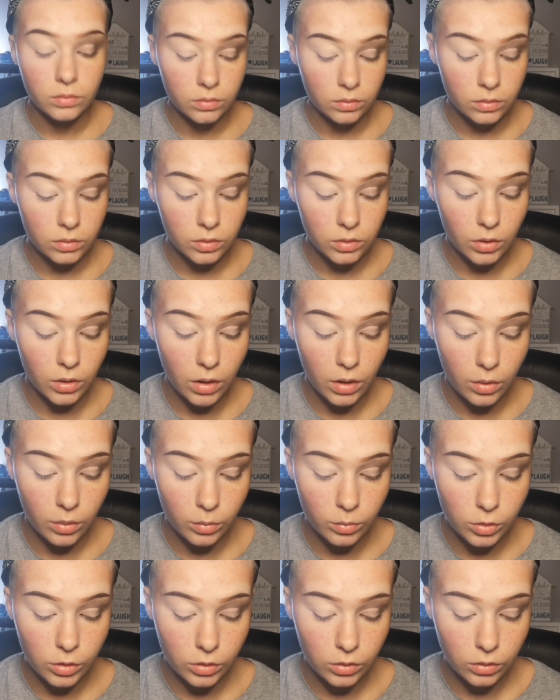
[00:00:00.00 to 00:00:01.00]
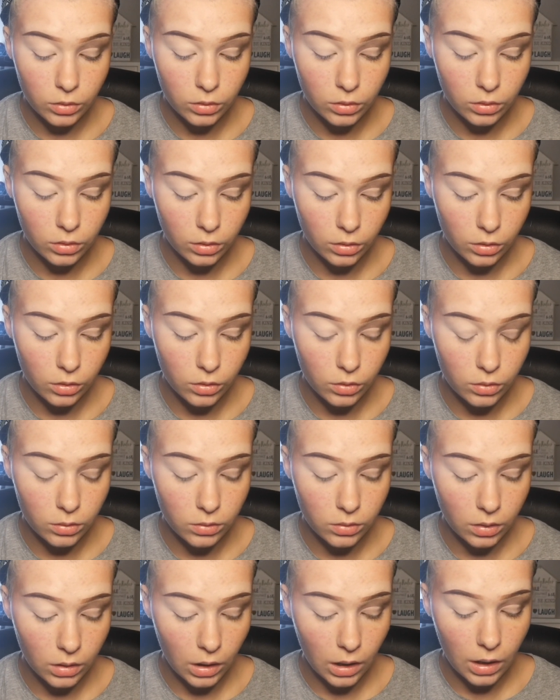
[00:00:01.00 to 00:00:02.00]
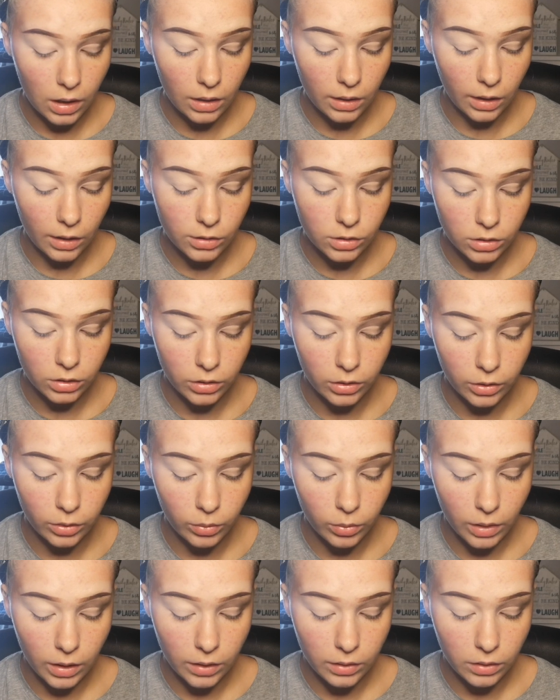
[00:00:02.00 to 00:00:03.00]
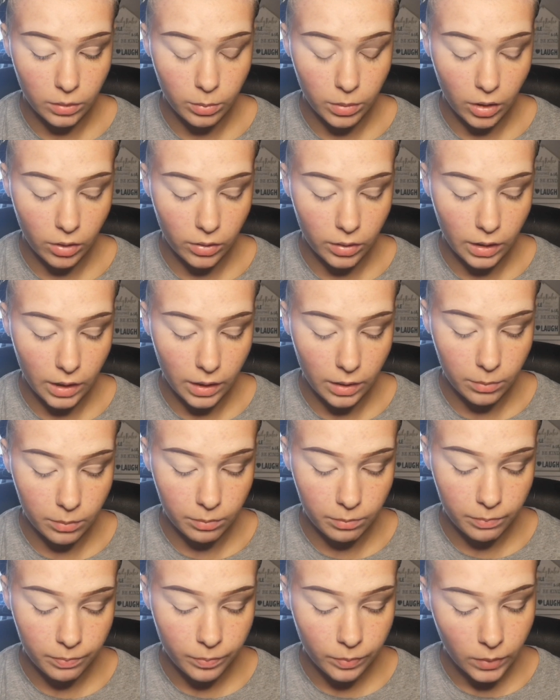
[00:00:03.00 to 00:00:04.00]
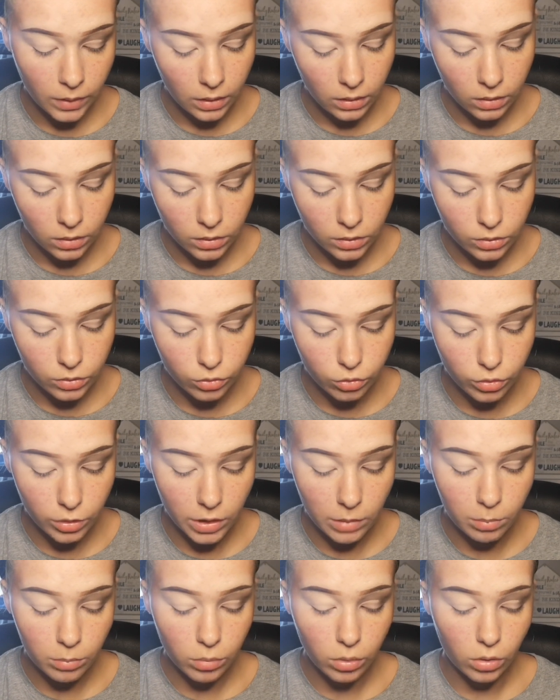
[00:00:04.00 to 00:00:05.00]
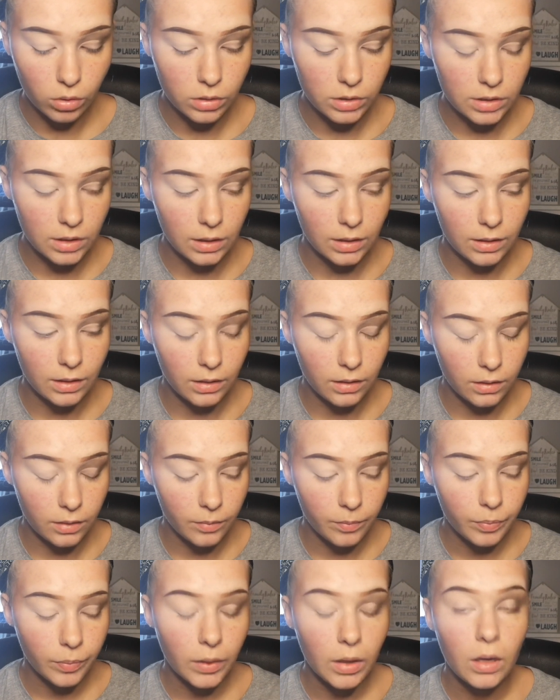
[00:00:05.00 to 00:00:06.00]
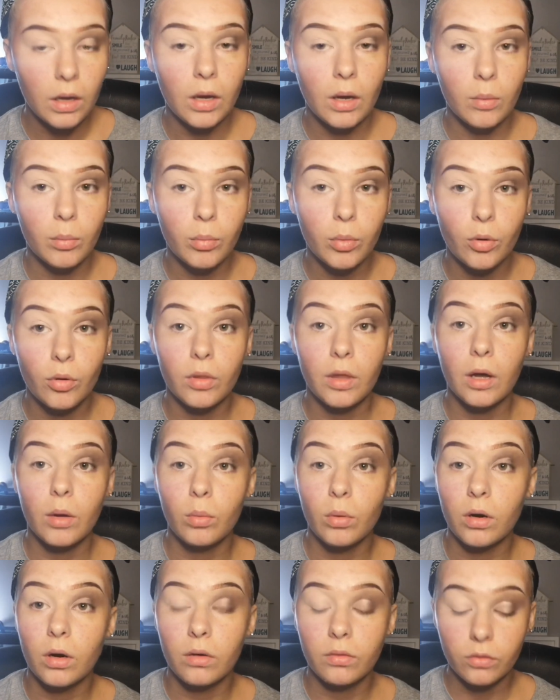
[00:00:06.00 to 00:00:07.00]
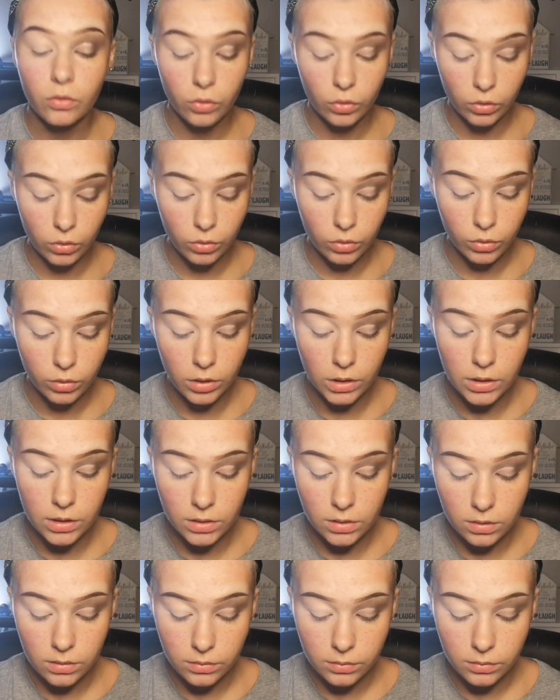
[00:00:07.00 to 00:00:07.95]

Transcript: So now I'm just going to use eyelash glue and the Barry M Dream Bronze Glitter and put that where I've cut the crease.